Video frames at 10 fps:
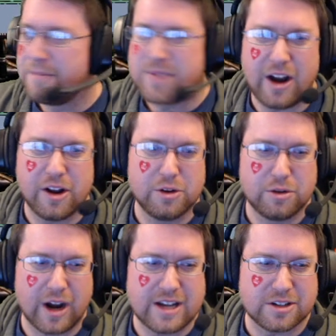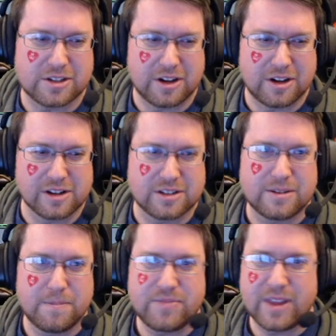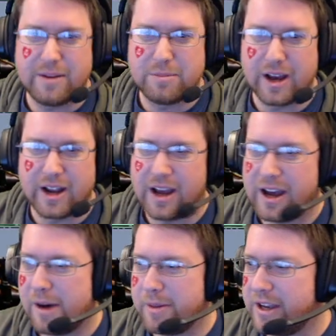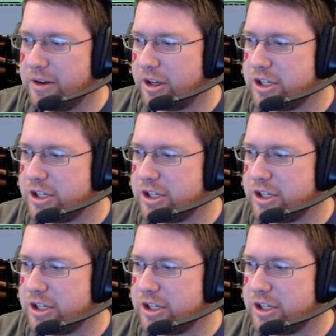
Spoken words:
I don't know who writes their songs, but they do a good